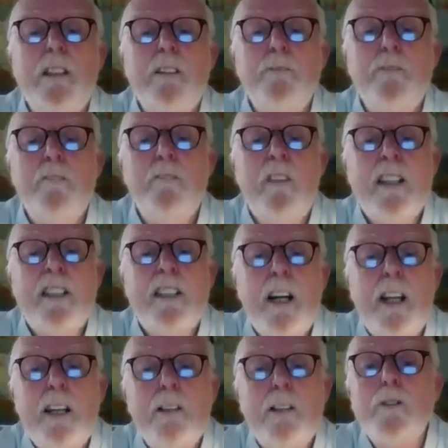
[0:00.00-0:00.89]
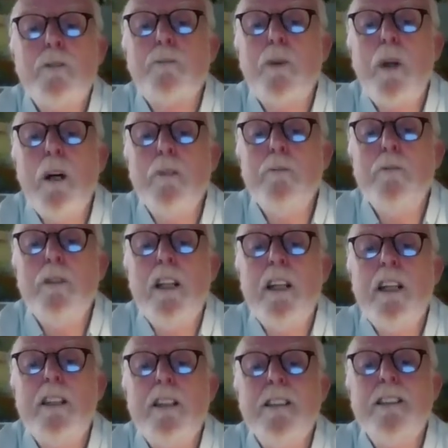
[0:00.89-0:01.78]
But my daddy was
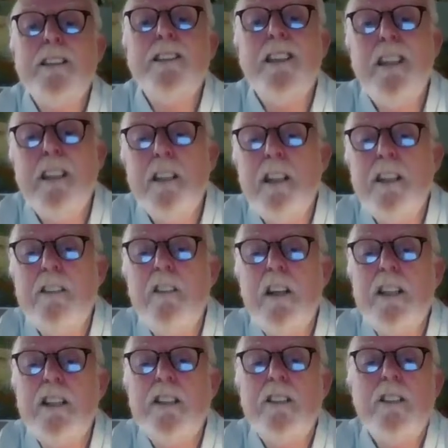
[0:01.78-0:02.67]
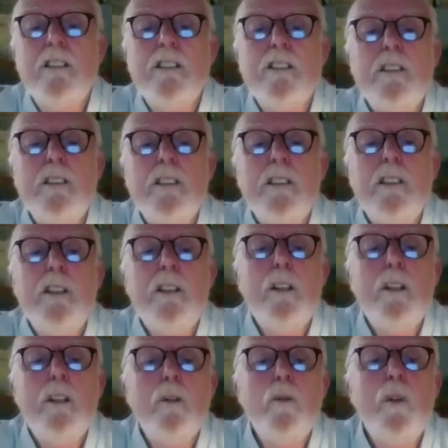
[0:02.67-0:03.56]
probably nearly right.
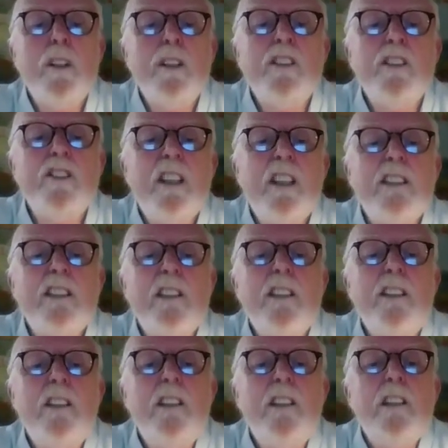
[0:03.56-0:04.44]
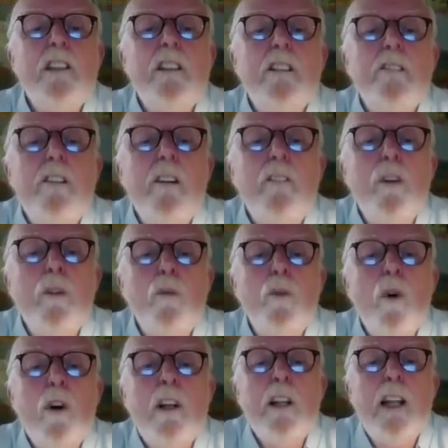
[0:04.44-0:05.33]
We're descended from a
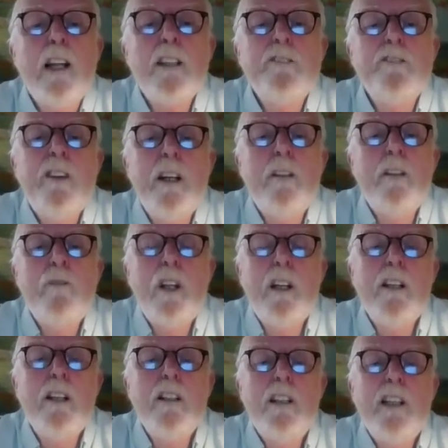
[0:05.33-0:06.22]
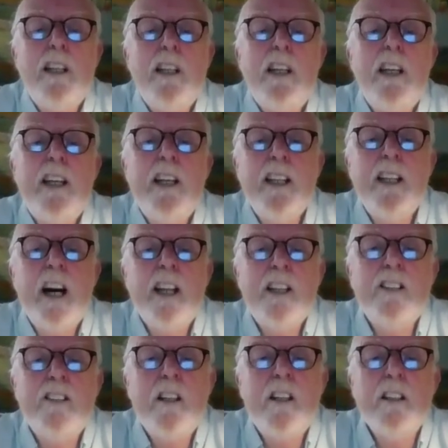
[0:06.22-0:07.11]
warlike family in
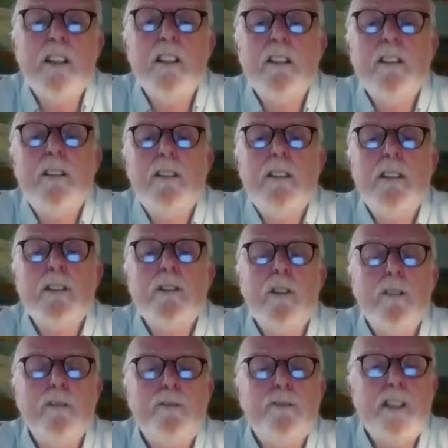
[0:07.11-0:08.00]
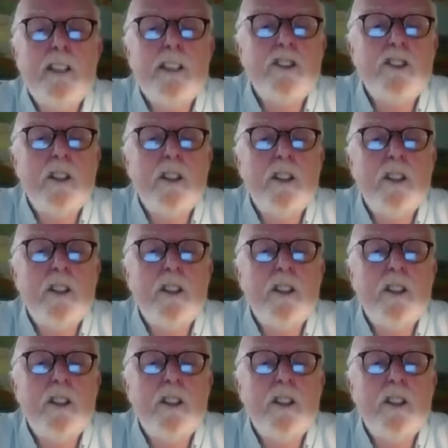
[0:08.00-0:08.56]
Annandale, Dumfriesshire.